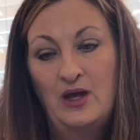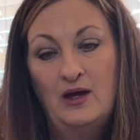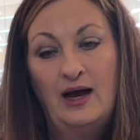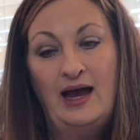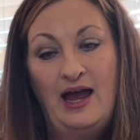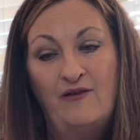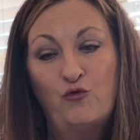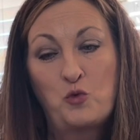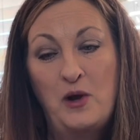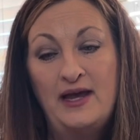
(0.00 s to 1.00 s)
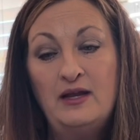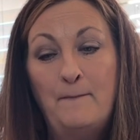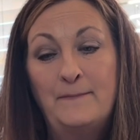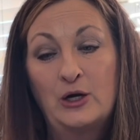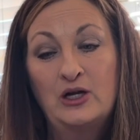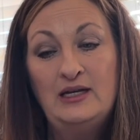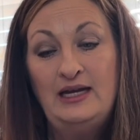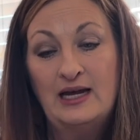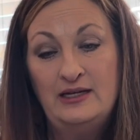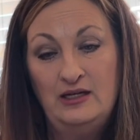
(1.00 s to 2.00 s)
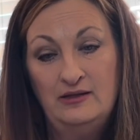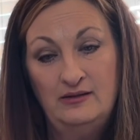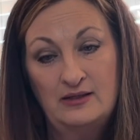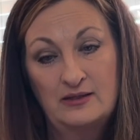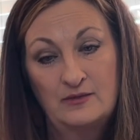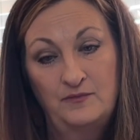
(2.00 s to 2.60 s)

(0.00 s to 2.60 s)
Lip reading: I have red burgundy onions,